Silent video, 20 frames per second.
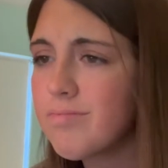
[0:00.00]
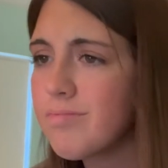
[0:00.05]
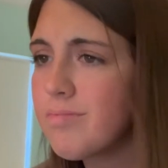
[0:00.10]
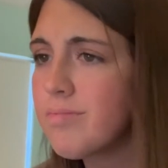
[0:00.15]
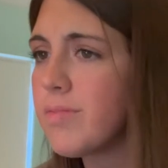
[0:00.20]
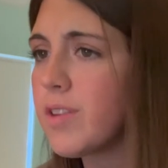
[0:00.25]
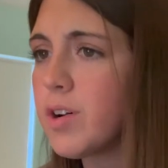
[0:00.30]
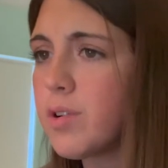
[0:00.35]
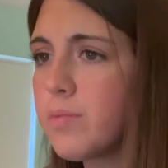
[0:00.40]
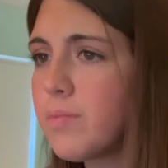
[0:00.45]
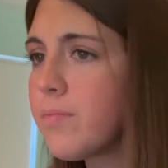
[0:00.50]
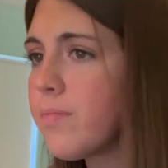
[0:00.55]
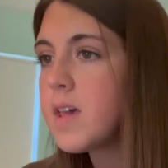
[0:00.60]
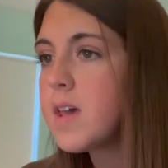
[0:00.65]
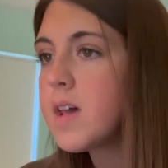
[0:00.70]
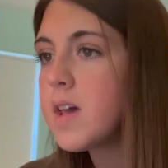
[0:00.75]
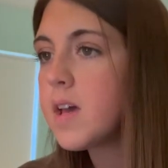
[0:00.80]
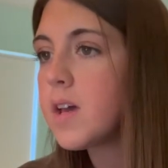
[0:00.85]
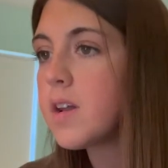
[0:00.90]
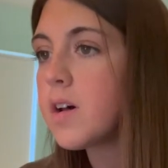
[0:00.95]
No.
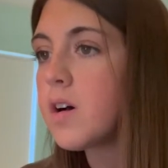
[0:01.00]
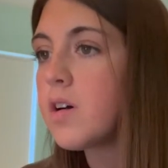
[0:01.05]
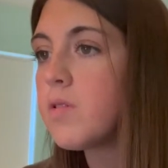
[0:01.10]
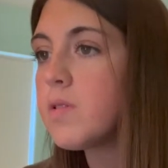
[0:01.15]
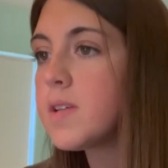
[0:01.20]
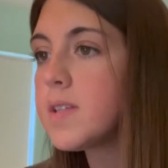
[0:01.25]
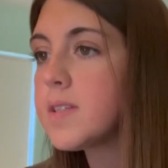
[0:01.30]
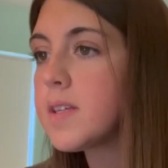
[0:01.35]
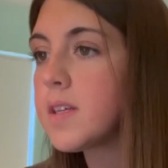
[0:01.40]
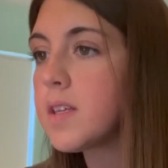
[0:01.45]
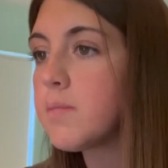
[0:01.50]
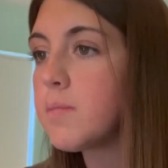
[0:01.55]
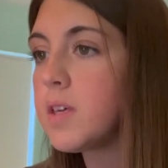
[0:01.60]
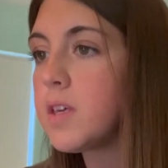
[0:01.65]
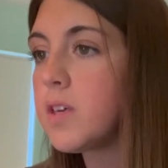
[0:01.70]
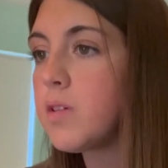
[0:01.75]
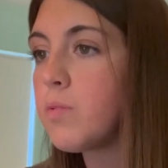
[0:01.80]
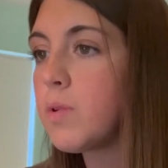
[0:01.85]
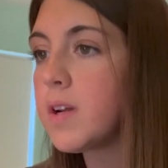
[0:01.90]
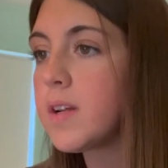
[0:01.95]
And always telling
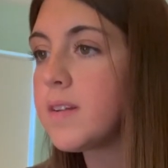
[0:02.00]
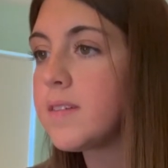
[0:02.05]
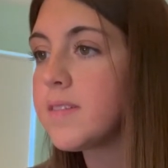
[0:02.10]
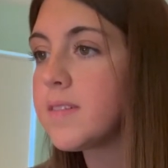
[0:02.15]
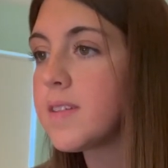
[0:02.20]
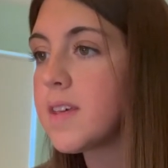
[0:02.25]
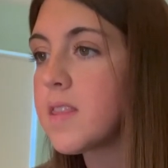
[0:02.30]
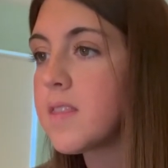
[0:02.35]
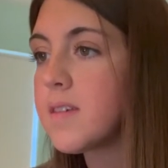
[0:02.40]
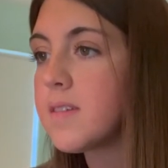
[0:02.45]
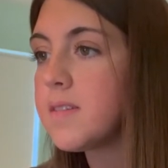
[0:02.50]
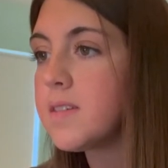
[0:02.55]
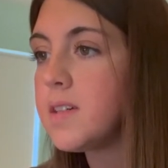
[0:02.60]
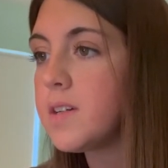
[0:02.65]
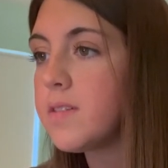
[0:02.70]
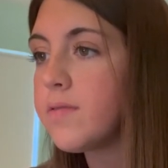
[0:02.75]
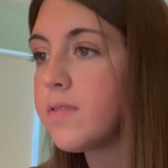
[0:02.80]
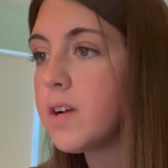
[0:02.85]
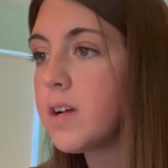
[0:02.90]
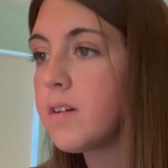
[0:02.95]
me he wanted to stay this
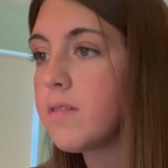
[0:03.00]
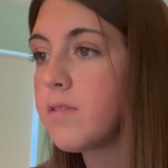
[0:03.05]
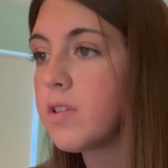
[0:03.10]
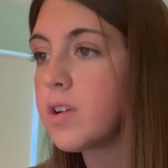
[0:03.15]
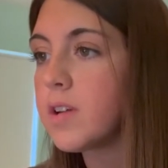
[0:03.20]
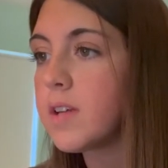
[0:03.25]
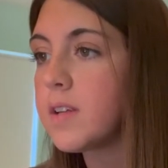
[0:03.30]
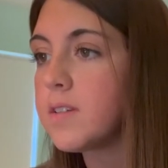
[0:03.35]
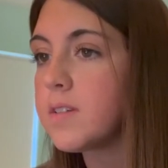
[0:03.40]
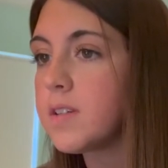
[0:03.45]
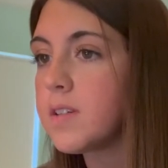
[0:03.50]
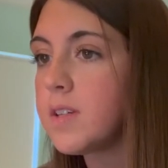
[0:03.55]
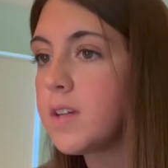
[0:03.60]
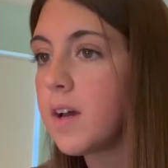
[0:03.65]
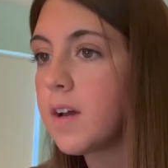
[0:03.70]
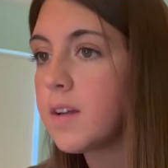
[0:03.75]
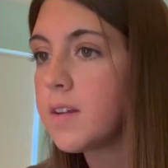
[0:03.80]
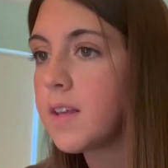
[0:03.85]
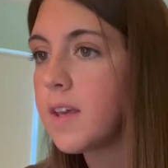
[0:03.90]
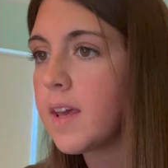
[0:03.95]
young forever and to
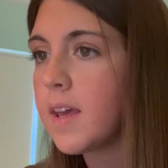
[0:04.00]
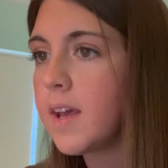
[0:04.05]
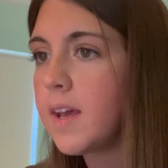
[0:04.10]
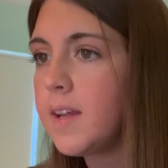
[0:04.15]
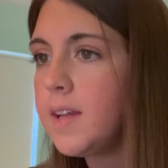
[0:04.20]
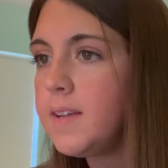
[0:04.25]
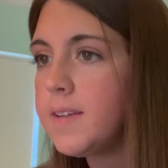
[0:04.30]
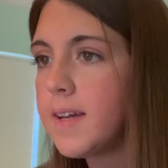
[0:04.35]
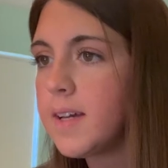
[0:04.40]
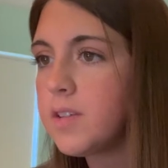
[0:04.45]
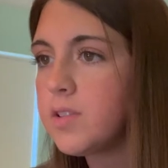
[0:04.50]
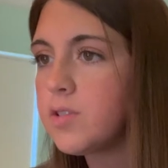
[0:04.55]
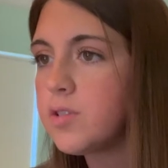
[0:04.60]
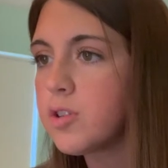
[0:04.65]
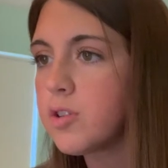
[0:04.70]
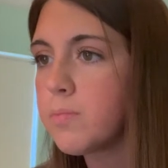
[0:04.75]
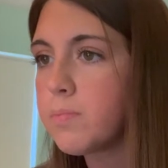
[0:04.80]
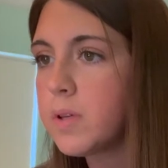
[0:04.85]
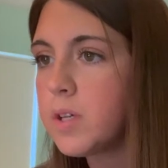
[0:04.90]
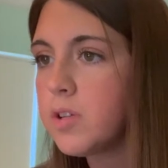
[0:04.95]
not get any
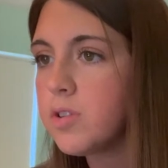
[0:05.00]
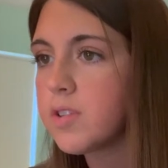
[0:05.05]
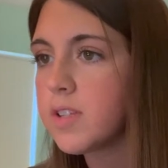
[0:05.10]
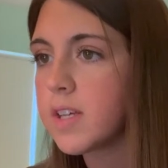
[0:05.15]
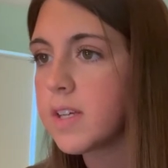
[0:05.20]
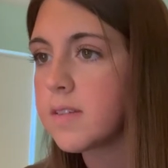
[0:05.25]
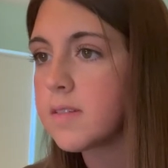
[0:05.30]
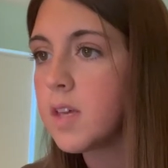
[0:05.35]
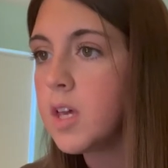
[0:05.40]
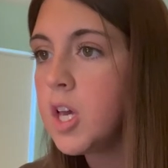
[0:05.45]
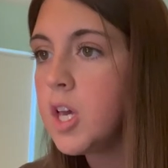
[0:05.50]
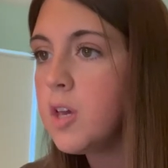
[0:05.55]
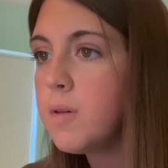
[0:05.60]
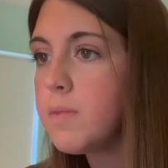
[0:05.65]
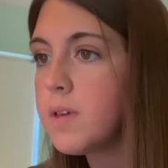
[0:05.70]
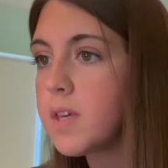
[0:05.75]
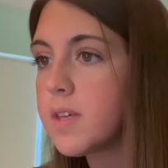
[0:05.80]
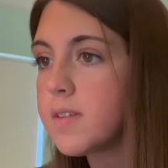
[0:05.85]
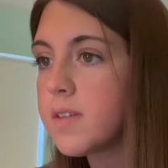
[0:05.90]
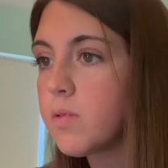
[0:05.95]
tattoos or piercings
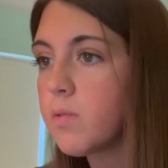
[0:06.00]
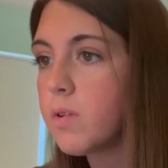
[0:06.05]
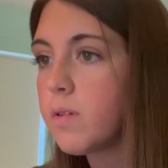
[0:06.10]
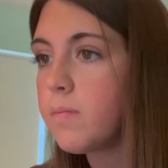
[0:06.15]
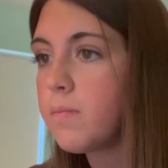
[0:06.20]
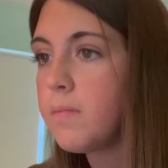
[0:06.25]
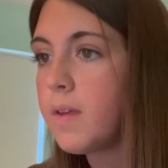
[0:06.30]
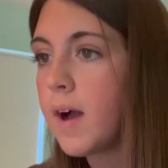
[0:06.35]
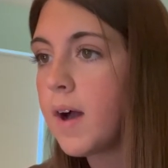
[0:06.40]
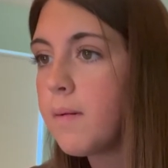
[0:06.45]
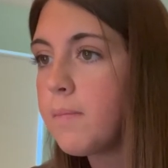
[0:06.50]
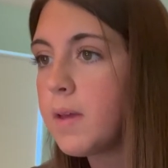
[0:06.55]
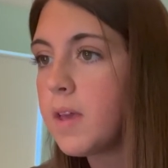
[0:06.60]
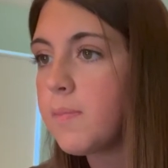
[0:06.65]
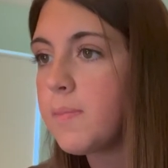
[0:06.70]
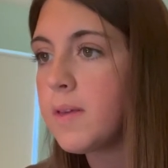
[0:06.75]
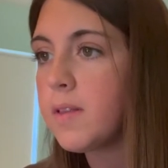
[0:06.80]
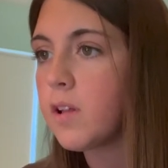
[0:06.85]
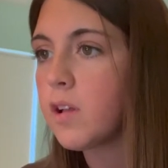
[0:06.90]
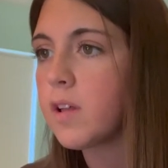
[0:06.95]
because it would not
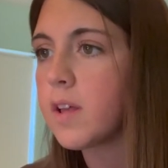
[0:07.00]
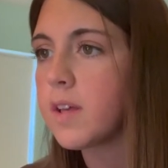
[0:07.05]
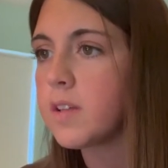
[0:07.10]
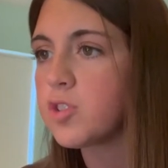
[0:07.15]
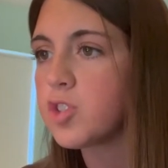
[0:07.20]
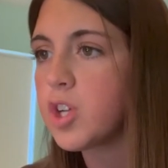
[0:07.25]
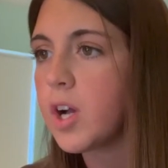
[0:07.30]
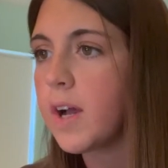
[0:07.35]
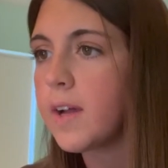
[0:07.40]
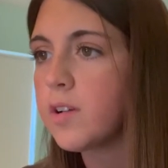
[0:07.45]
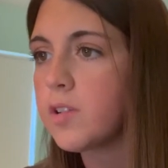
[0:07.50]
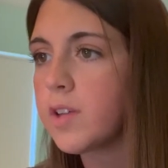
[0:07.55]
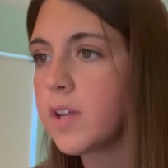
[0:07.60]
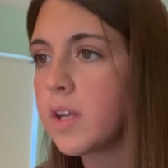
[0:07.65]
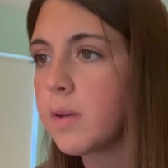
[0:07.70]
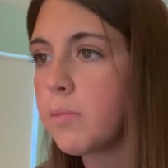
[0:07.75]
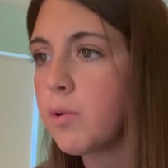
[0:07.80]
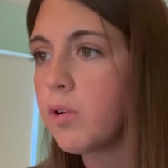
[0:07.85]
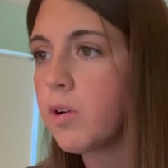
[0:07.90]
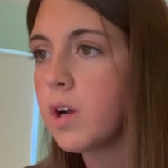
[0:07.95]
make me look like a child
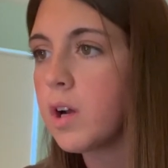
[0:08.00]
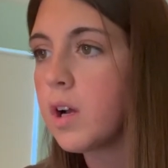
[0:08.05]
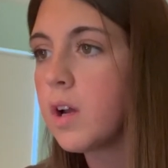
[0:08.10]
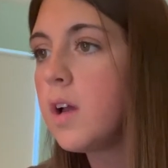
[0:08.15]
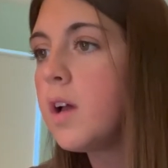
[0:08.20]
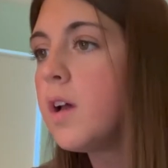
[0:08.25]
anymore.